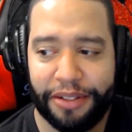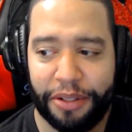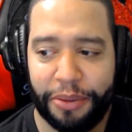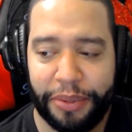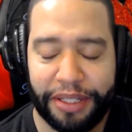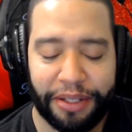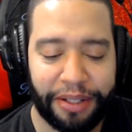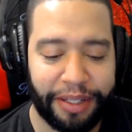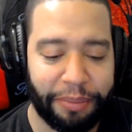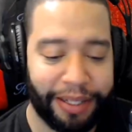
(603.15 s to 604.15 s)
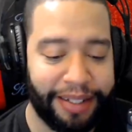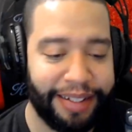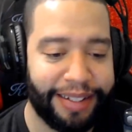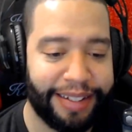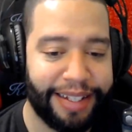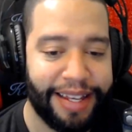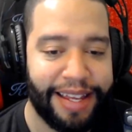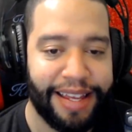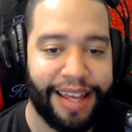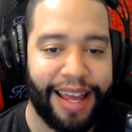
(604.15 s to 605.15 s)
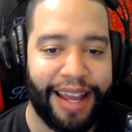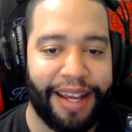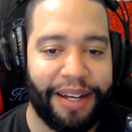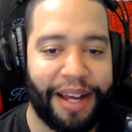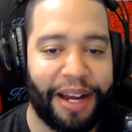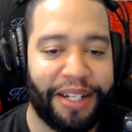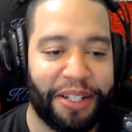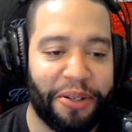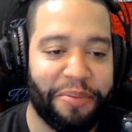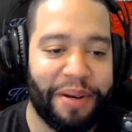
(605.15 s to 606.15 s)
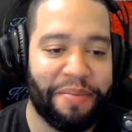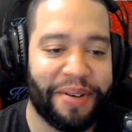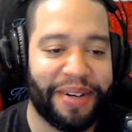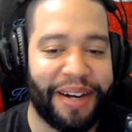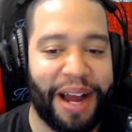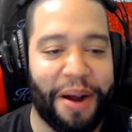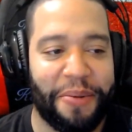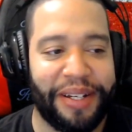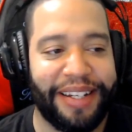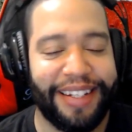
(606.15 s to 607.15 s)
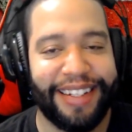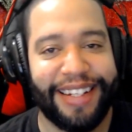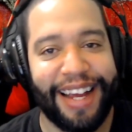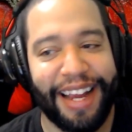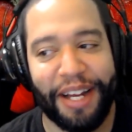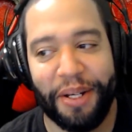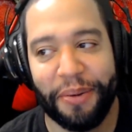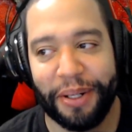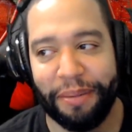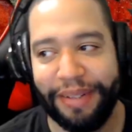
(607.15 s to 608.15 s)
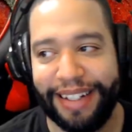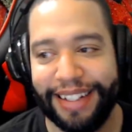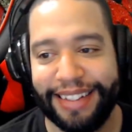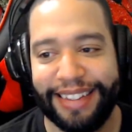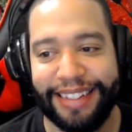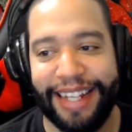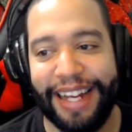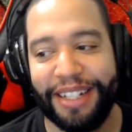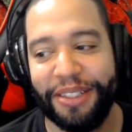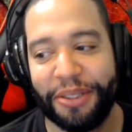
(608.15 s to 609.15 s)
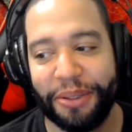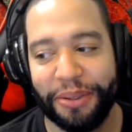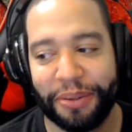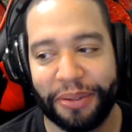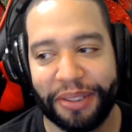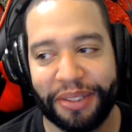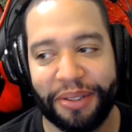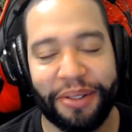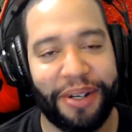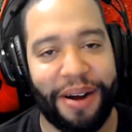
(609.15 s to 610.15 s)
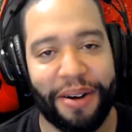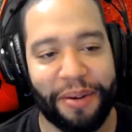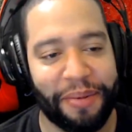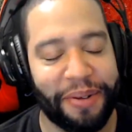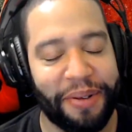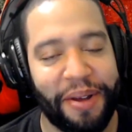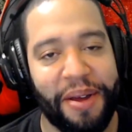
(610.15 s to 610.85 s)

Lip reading: So we started playing it, and I just remember how we couldn't get anywhere because the tank controls were so horrible.